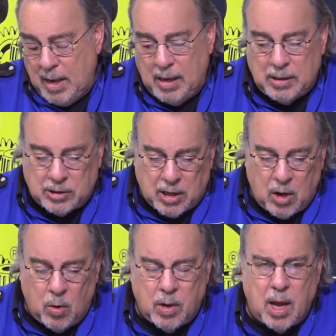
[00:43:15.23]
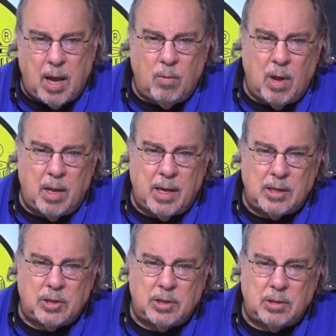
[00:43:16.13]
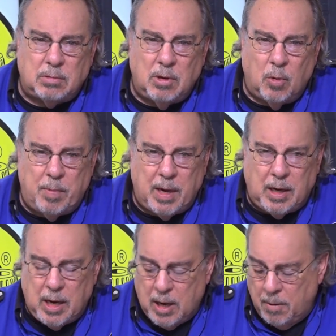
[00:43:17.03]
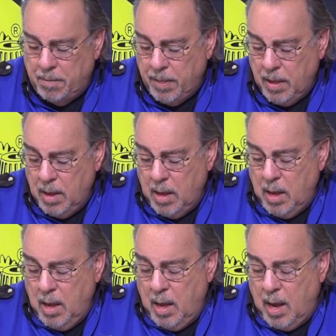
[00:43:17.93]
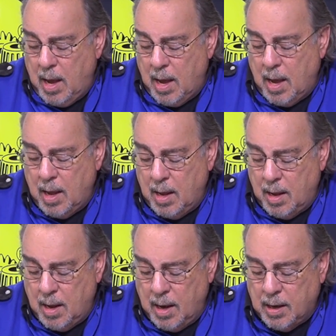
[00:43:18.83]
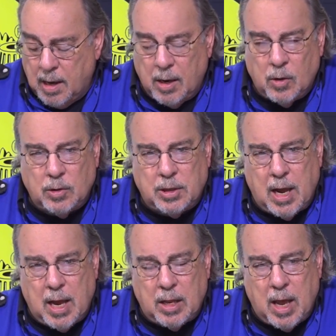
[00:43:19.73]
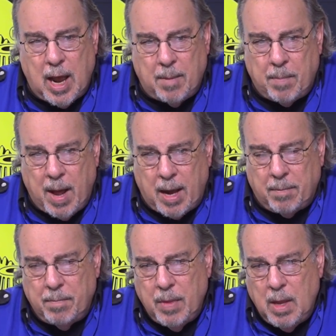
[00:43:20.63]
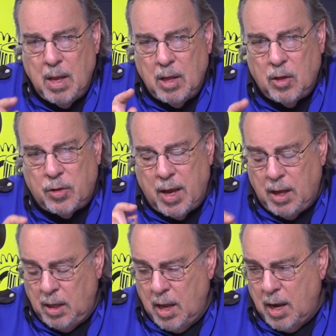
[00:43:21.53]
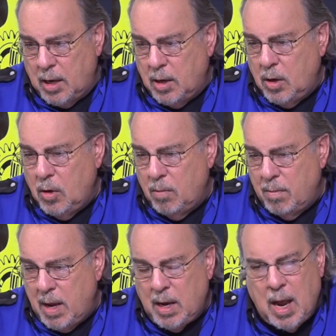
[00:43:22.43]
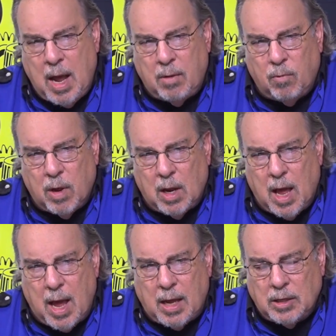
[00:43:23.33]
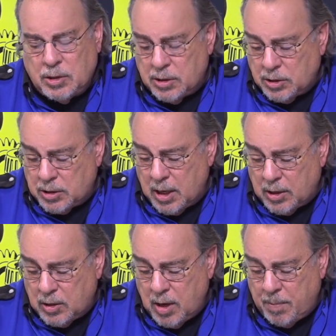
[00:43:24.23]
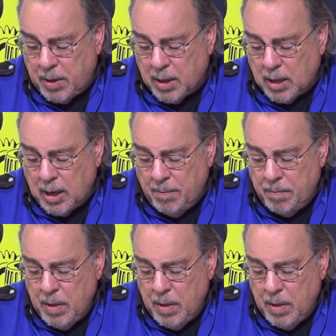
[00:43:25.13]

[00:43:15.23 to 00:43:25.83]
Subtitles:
And you say, okay, well, that's no big deal. I can understand that, but the thing that you may not realize is that typically